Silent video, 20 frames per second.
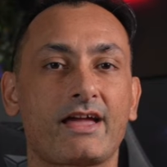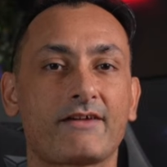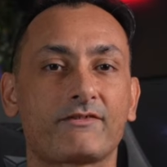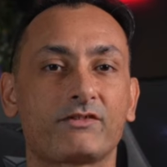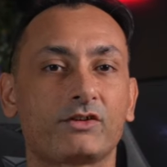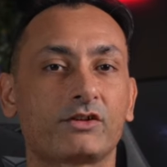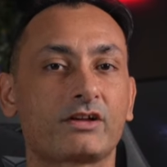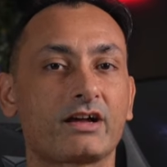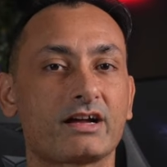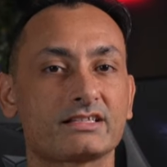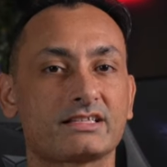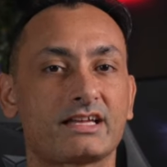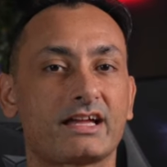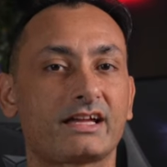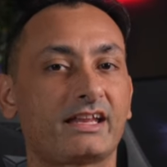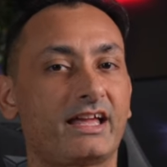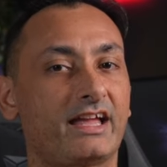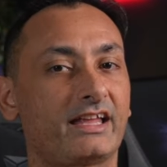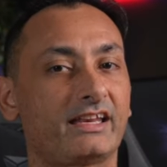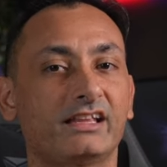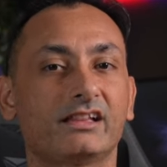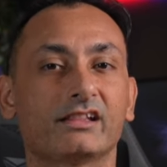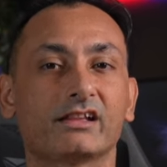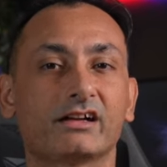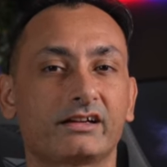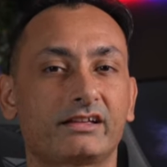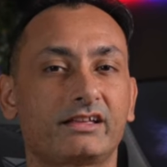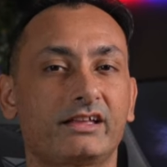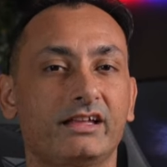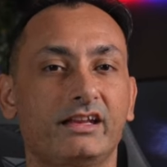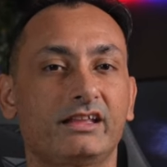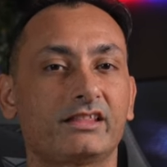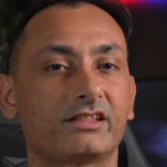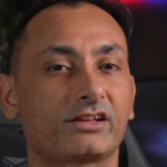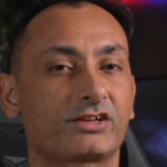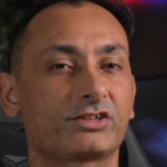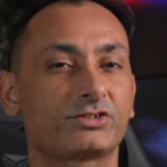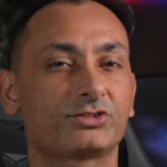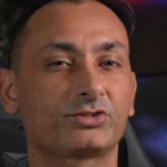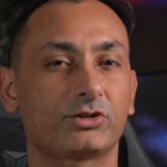Have you guys had any luck getting the
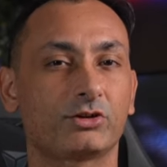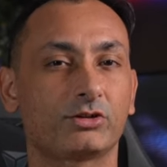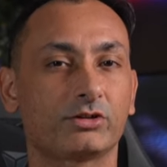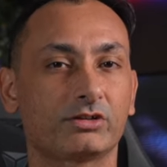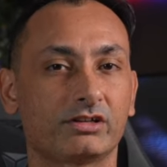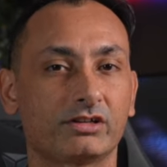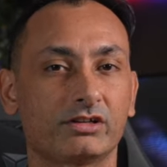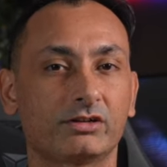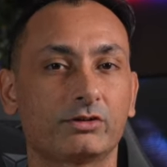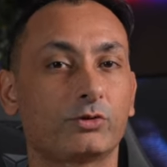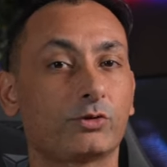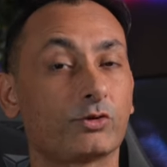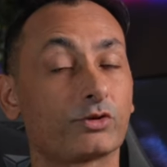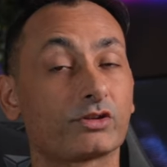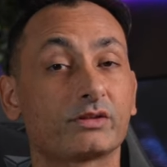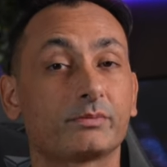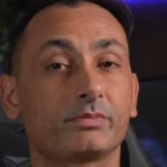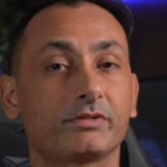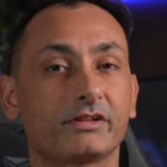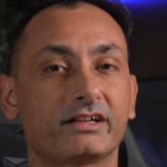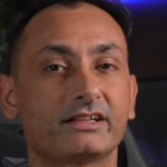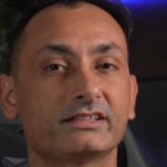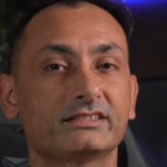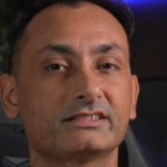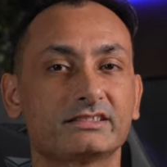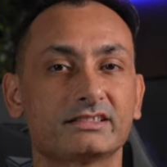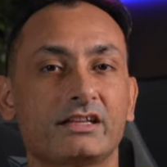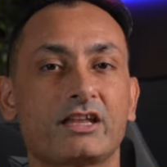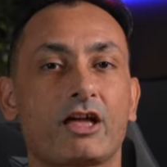controller or the plates?